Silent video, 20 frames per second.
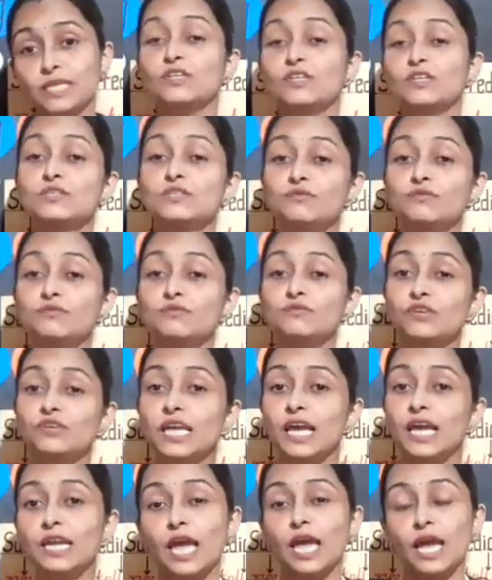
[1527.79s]
which we
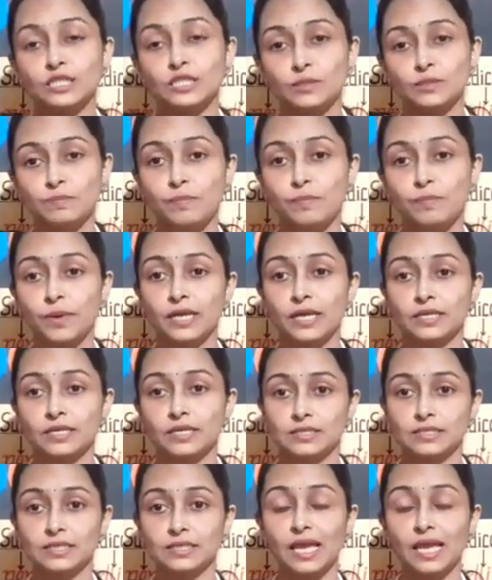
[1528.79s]
can
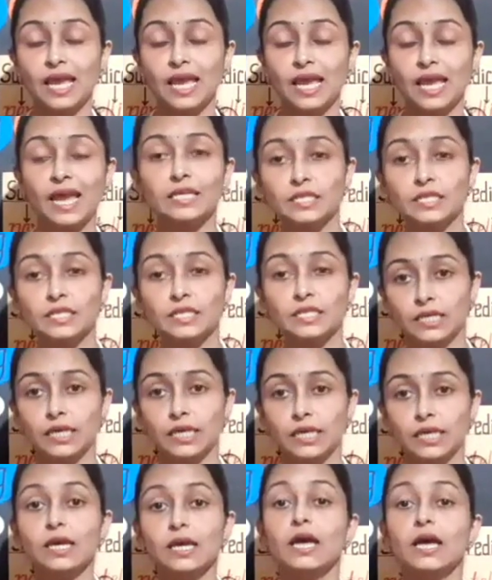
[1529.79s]
express anything,
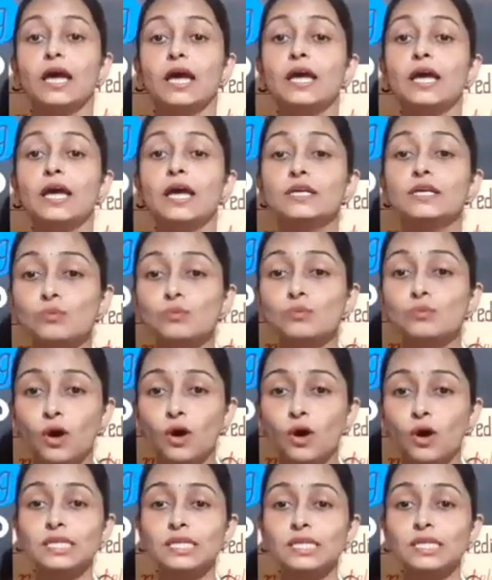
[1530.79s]
is
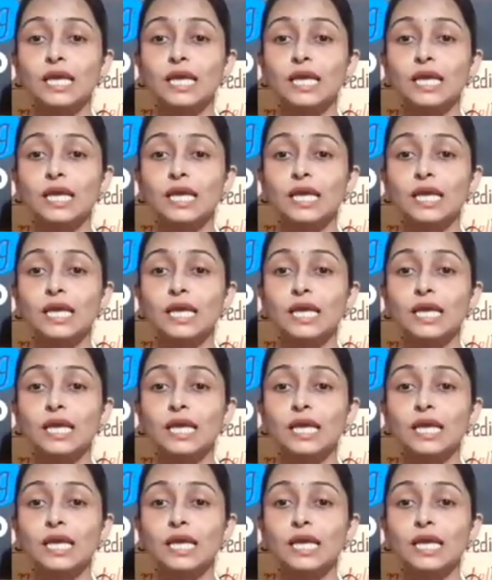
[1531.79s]
what?